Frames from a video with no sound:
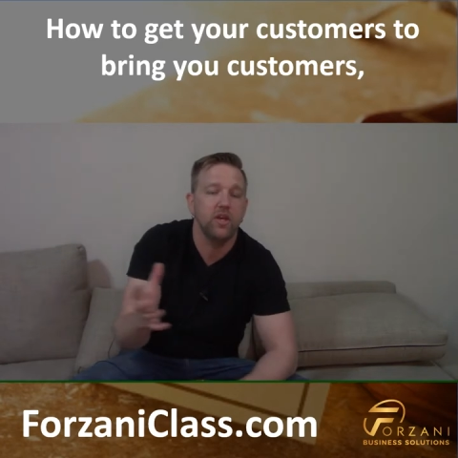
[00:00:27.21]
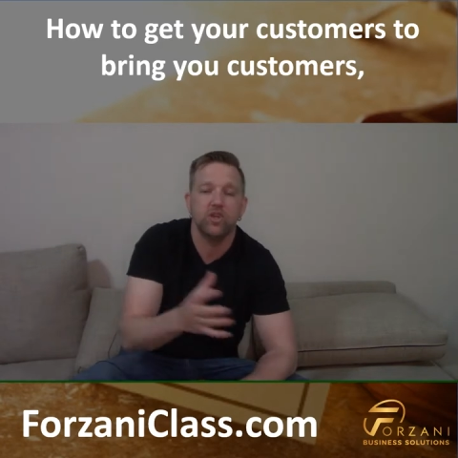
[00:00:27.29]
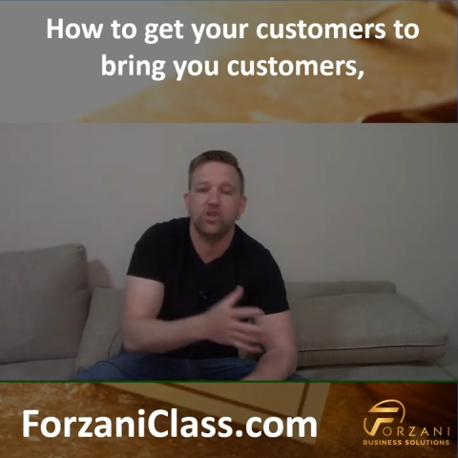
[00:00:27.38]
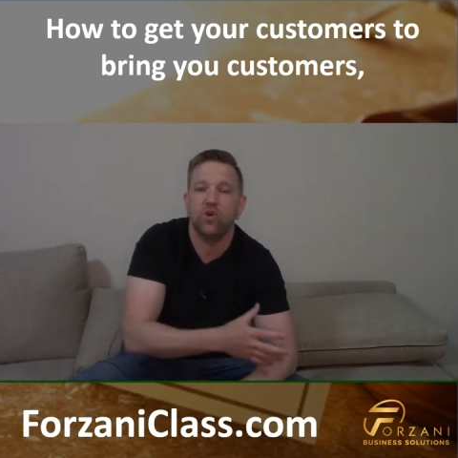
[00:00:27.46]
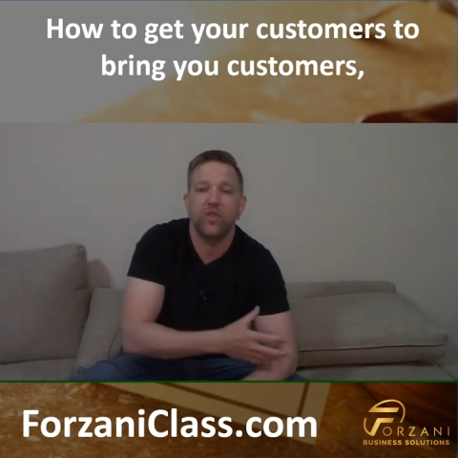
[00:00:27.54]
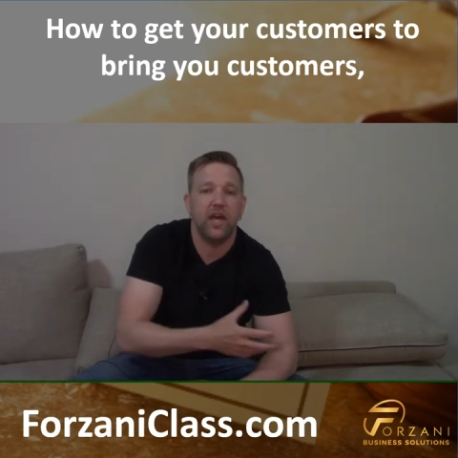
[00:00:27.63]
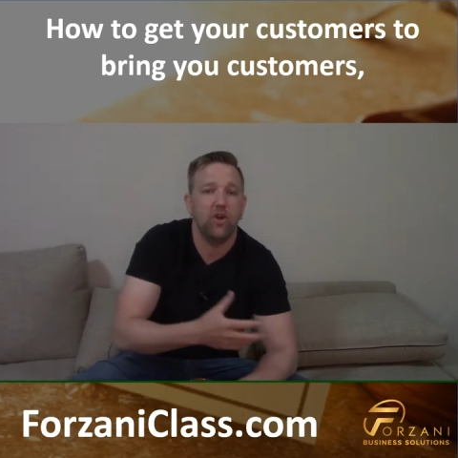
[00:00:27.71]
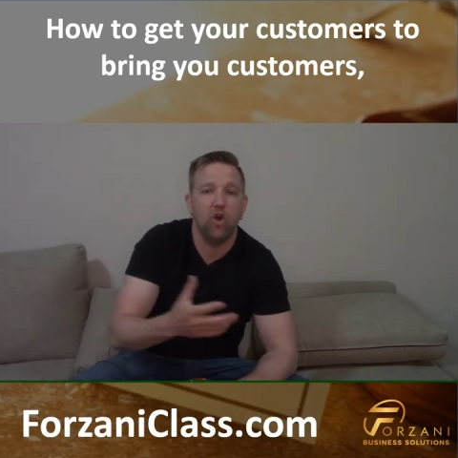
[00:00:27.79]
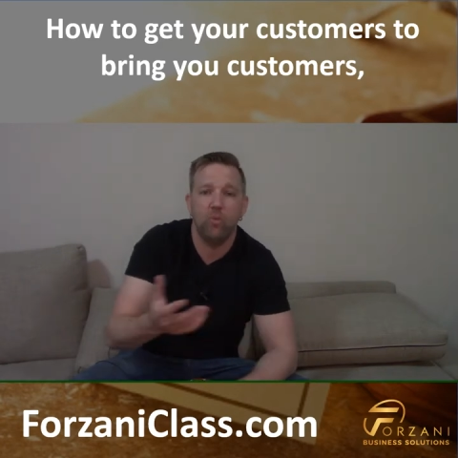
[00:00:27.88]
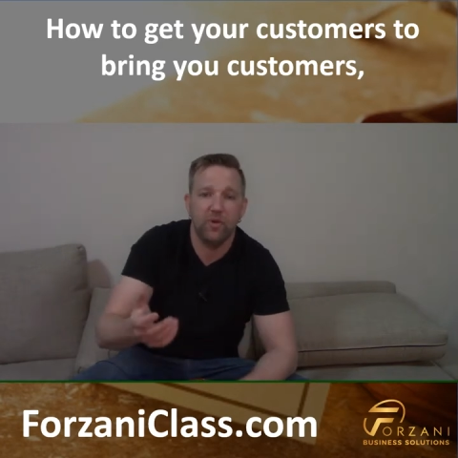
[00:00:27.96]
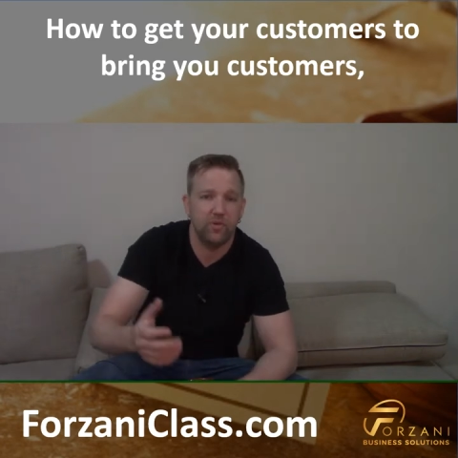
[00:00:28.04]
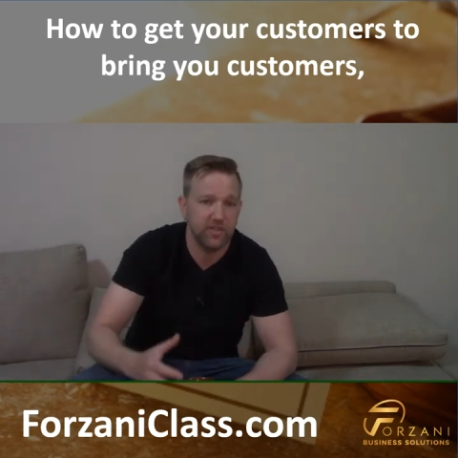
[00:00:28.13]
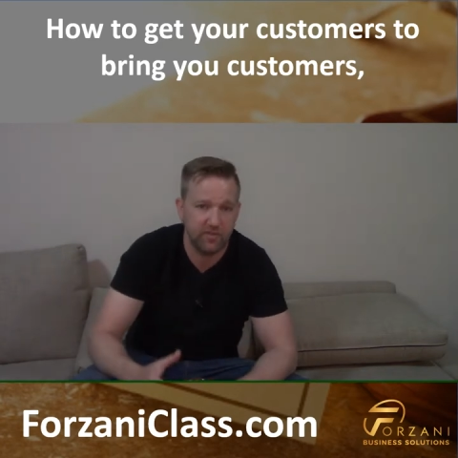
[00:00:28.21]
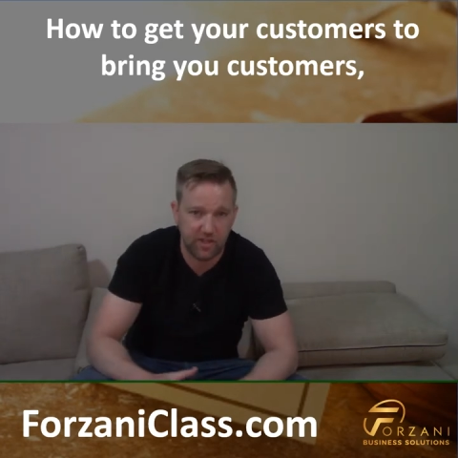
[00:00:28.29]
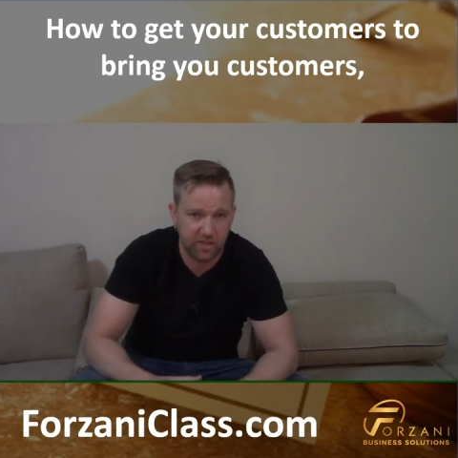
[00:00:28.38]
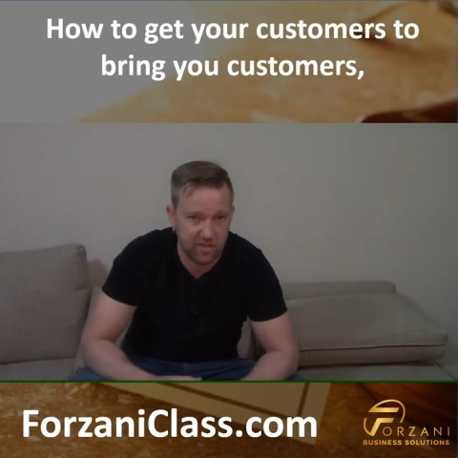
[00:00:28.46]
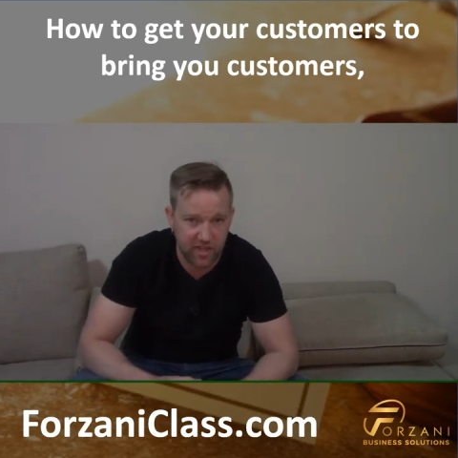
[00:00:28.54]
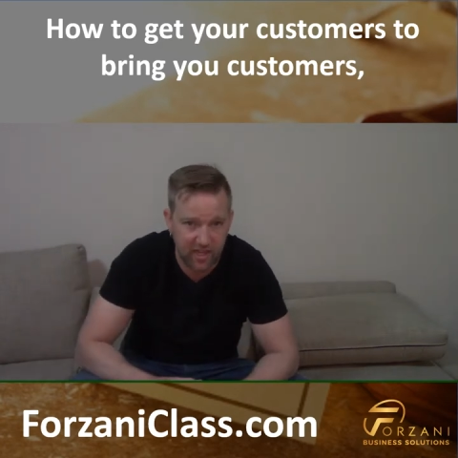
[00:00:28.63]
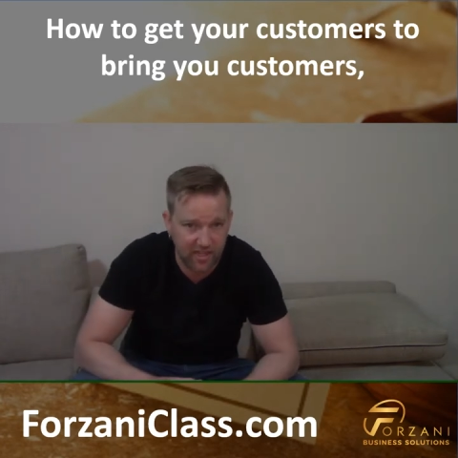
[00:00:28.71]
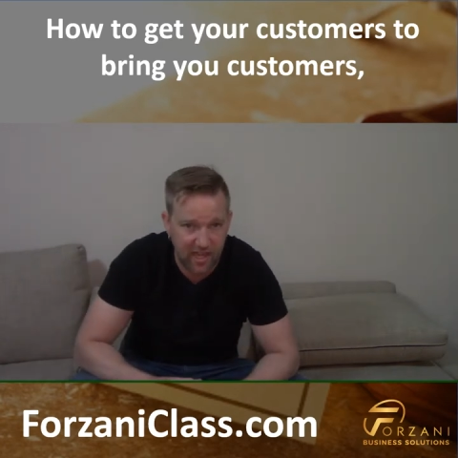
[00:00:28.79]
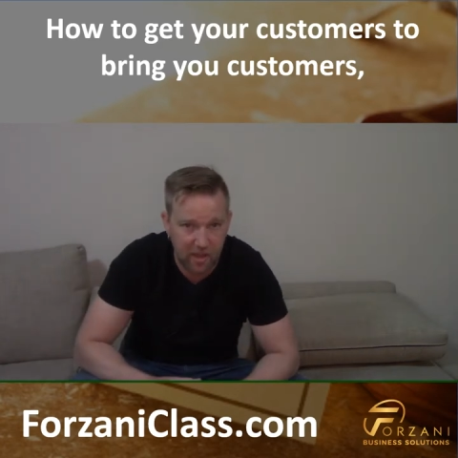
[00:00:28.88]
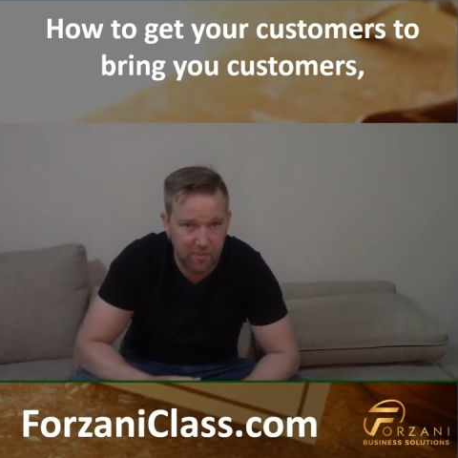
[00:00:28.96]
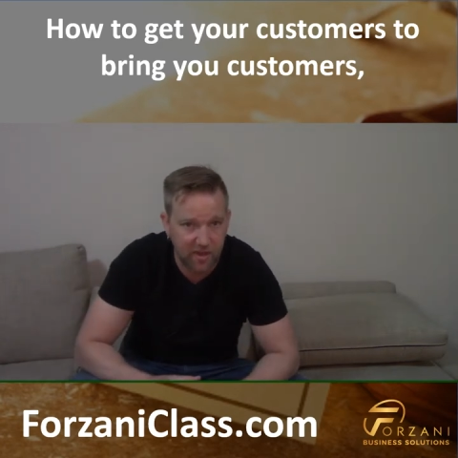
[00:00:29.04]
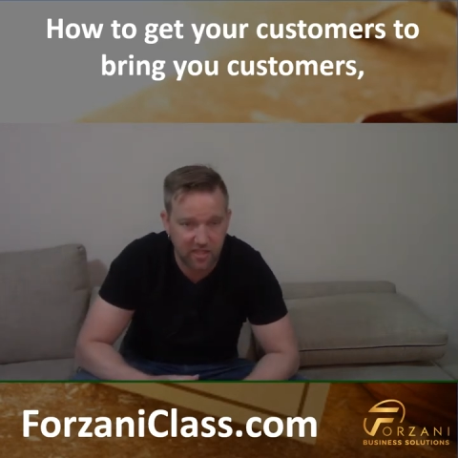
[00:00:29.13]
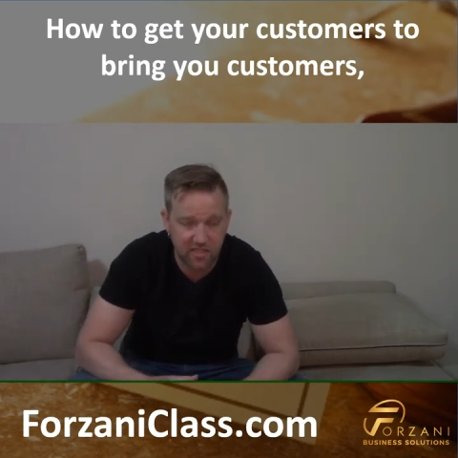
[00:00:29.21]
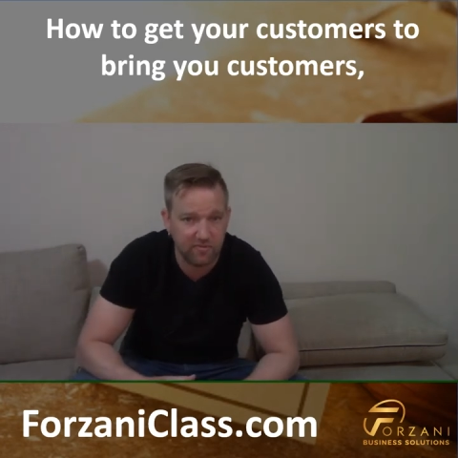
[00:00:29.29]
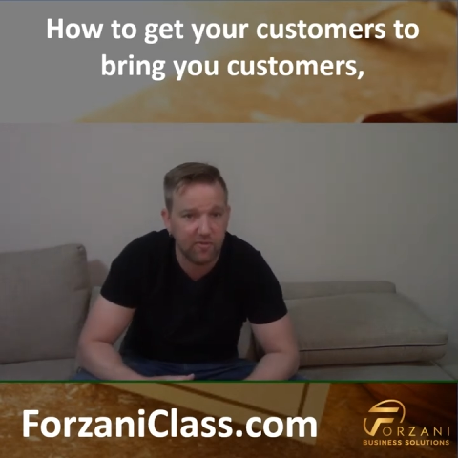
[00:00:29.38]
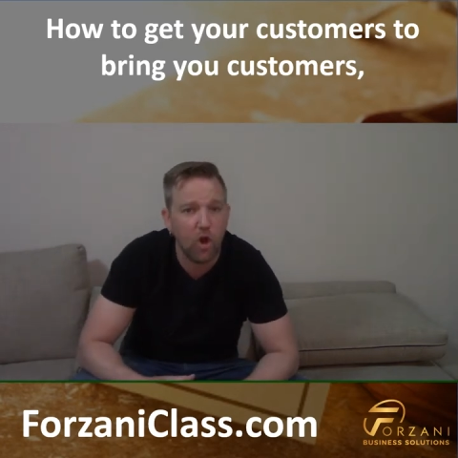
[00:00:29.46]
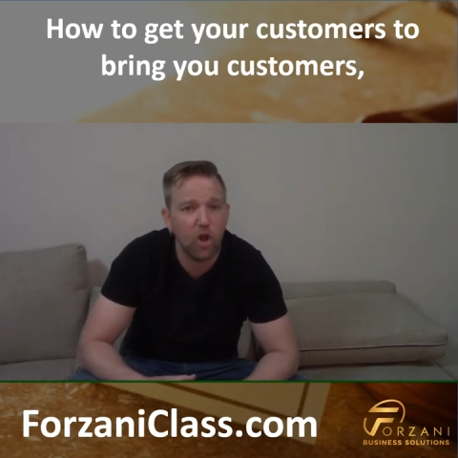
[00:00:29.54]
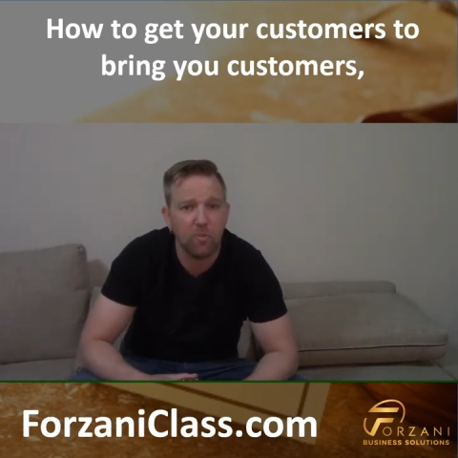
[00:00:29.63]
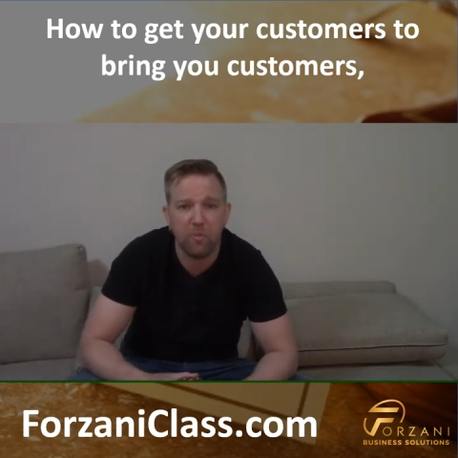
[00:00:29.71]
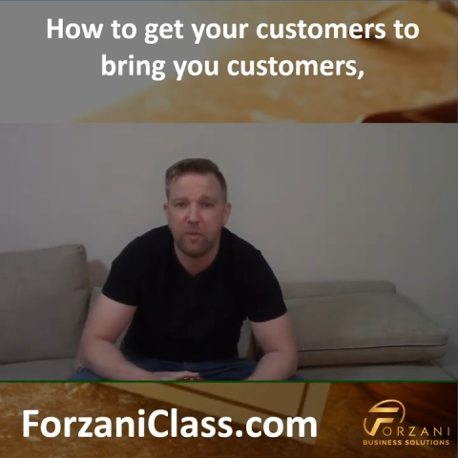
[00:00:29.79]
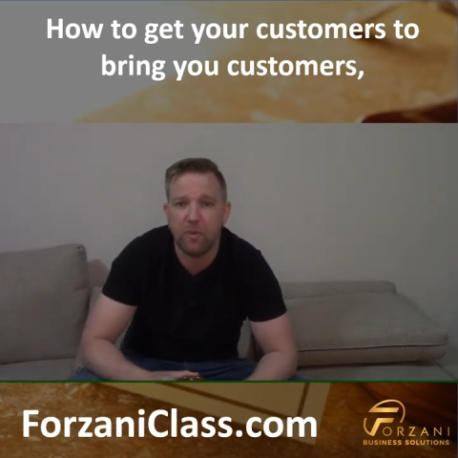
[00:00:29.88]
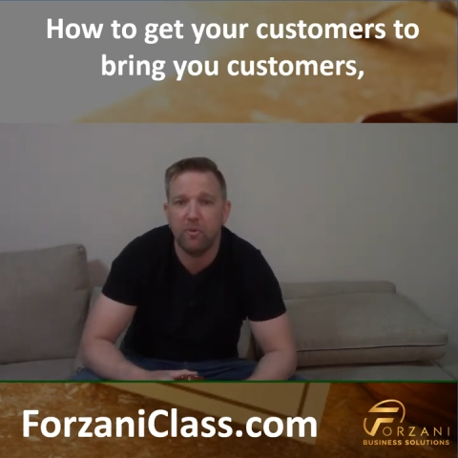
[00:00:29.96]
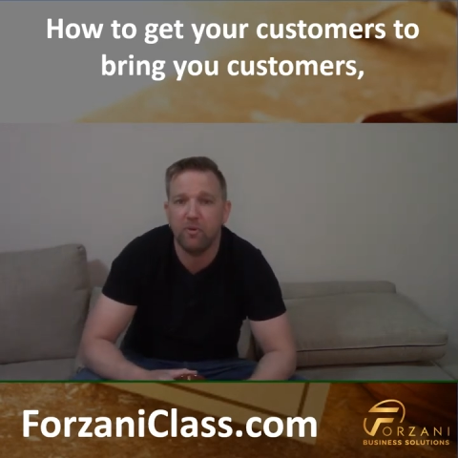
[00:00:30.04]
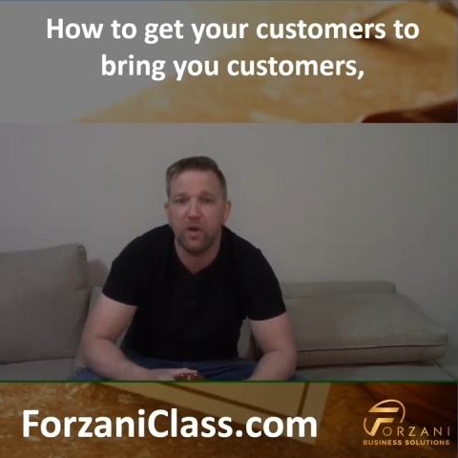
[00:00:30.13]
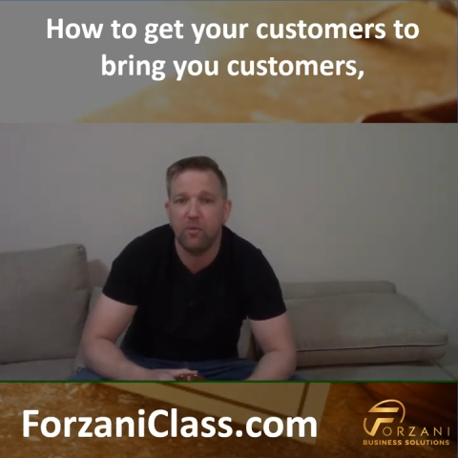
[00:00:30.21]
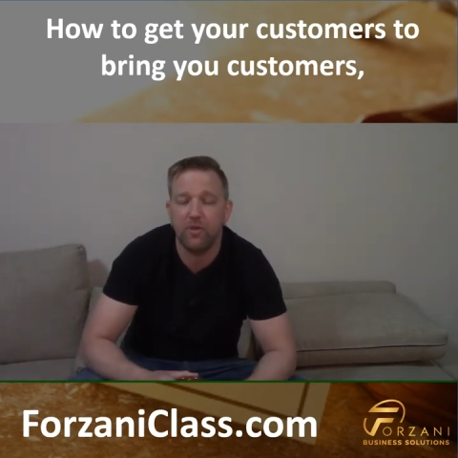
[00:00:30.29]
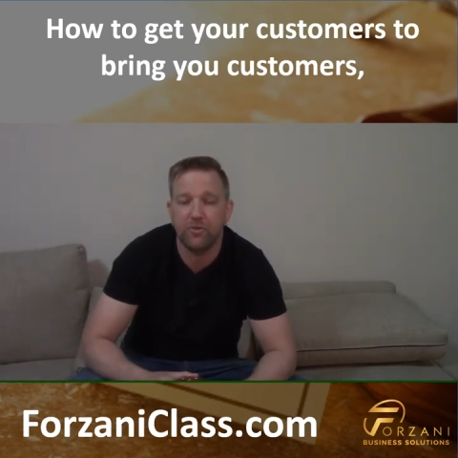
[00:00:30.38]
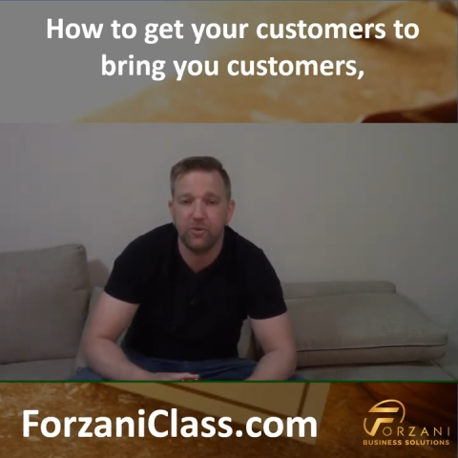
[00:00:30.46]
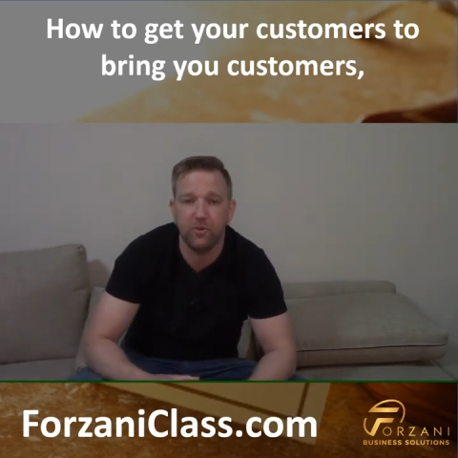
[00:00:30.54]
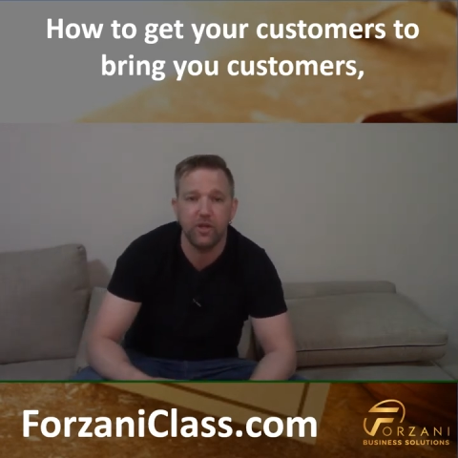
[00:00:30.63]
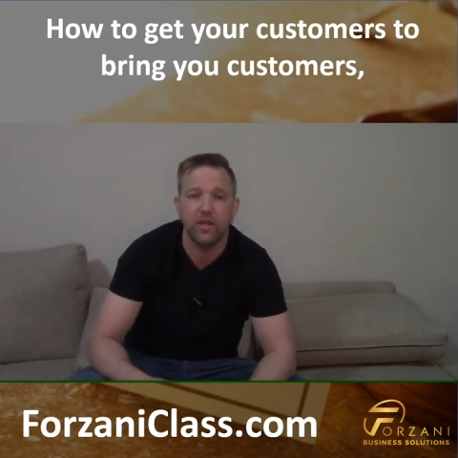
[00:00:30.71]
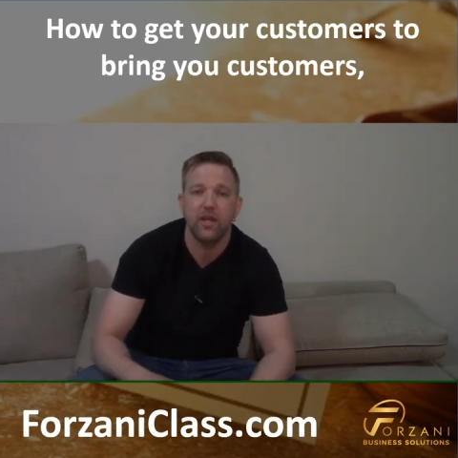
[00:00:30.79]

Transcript: show they had opened was Avengers Endgame because the volume of people that went through it.